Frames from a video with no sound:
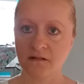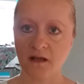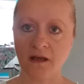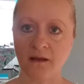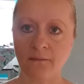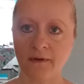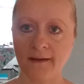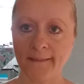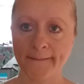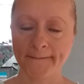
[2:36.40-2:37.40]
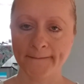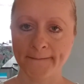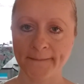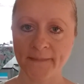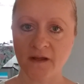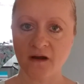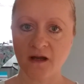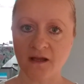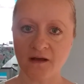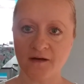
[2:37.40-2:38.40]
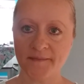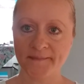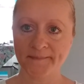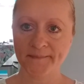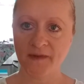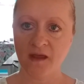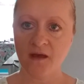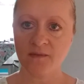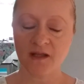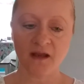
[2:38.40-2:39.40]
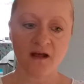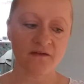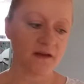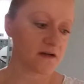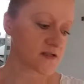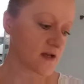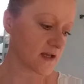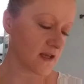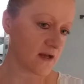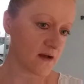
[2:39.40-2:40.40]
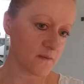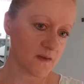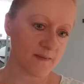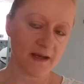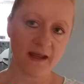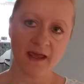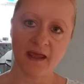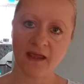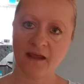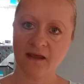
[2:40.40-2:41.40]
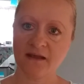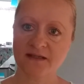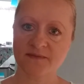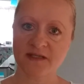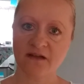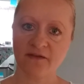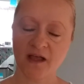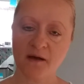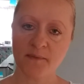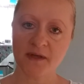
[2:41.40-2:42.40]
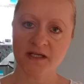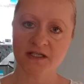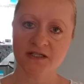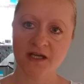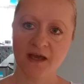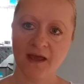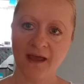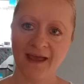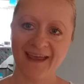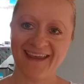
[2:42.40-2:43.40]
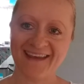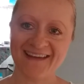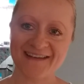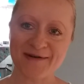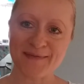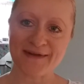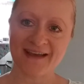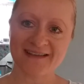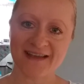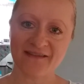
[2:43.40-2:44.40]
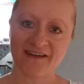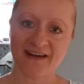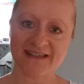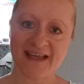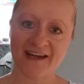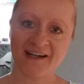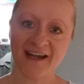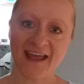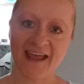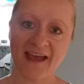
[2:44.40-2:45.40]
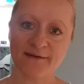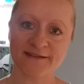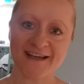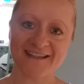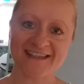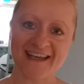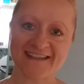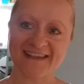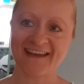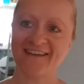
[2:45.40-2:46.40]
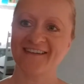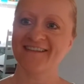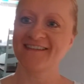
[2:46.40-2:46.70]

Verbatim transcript: Anyway. Alright, y'all. I'm gonna get off here so I can get on with my day and get some stuff accomplished. And hope you guys have a great Saturday. I will talk to you guys later.